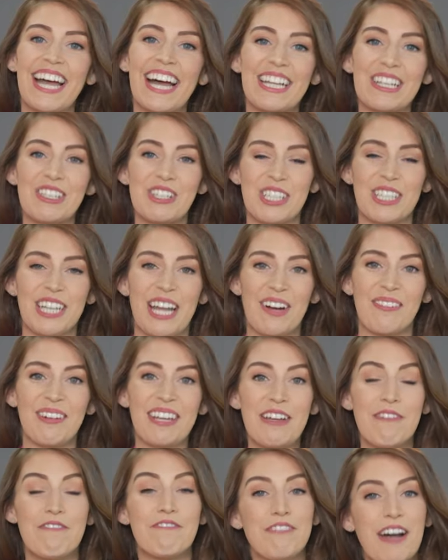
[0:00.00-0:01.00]

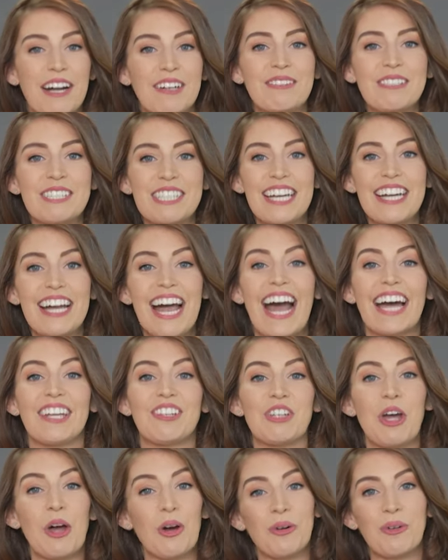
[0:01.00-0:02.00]
Elshenawi, founder
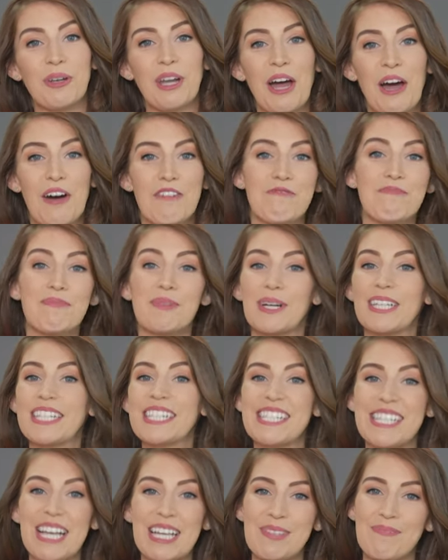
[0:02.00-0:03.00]
and owner of
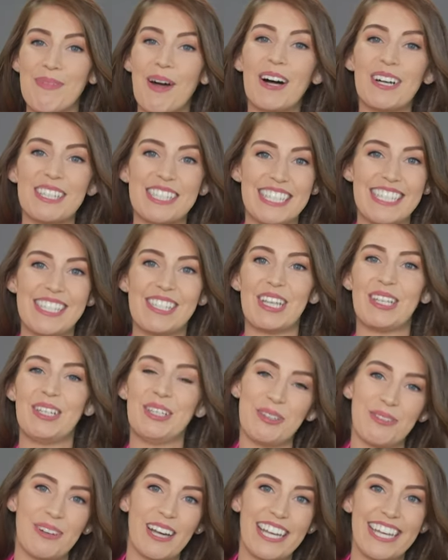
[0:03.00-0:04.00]
Princess Parties
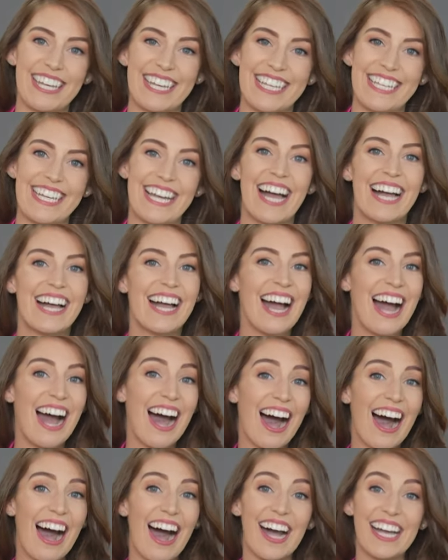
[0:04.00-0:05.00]
UAE.
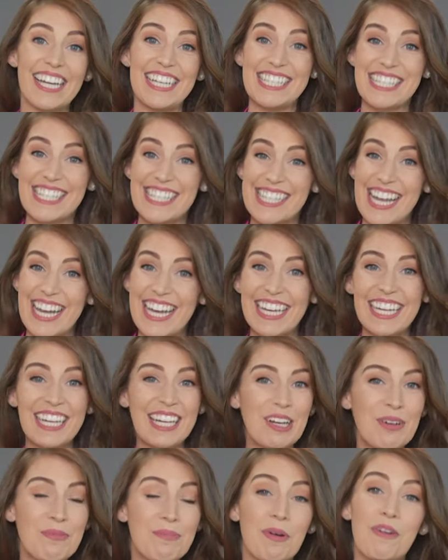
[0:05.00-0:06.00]
I
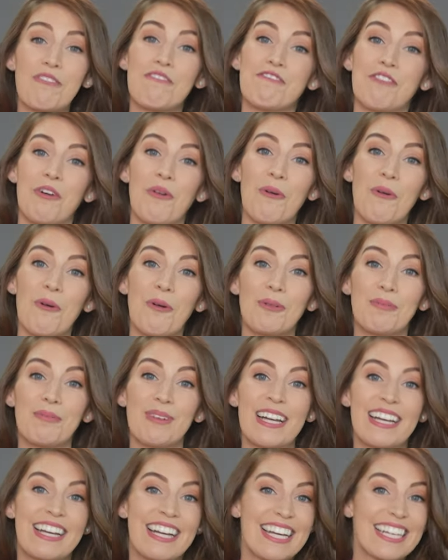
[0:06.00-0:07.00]
sing,
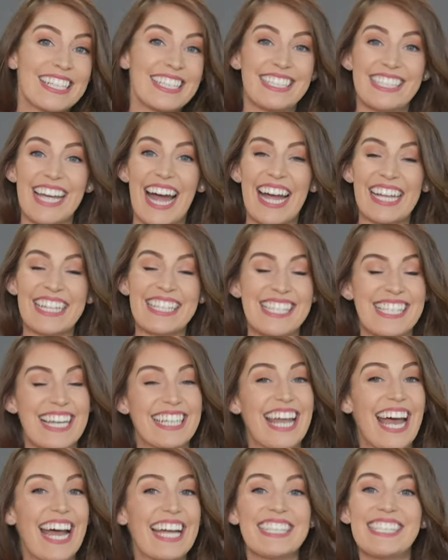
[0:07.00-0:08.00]
perform, dance,
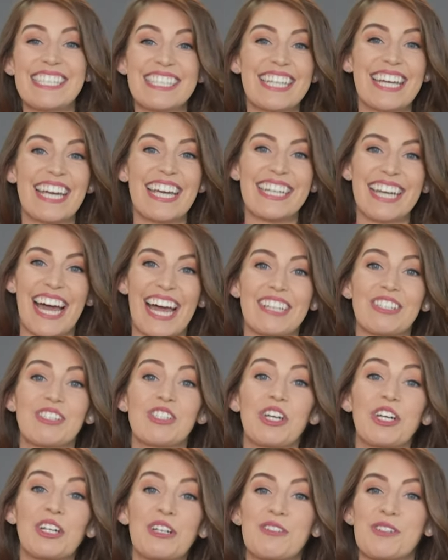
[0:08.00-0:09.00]
and entertain at
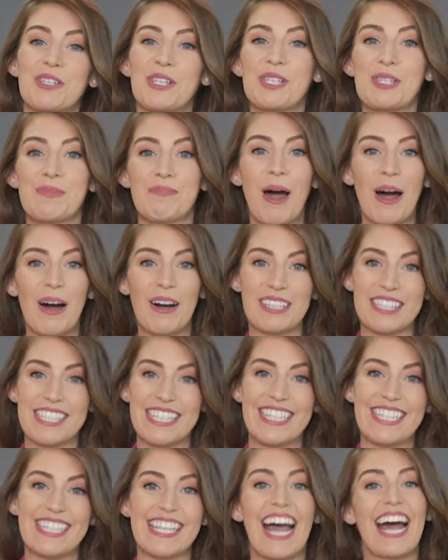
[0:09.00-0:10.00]
children's
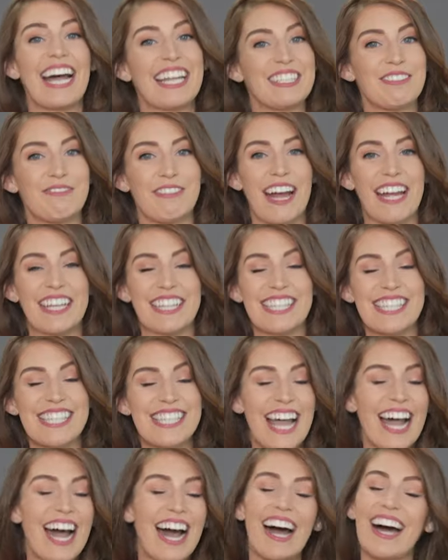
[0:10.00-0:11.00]
parties and
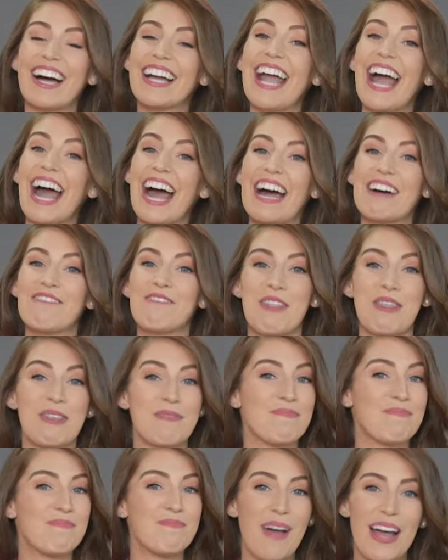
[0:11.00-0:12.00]
events. I have
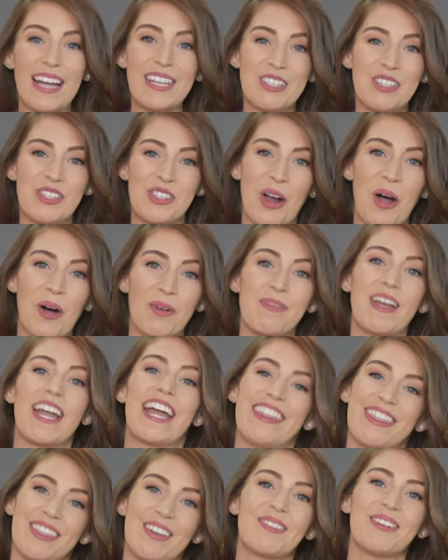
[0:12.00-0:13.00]
the best job
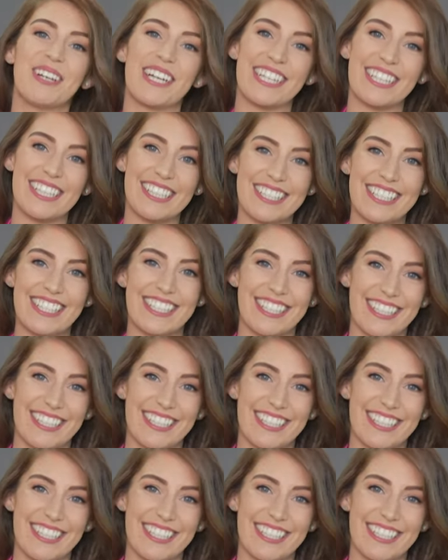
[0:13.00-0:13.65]
in the world.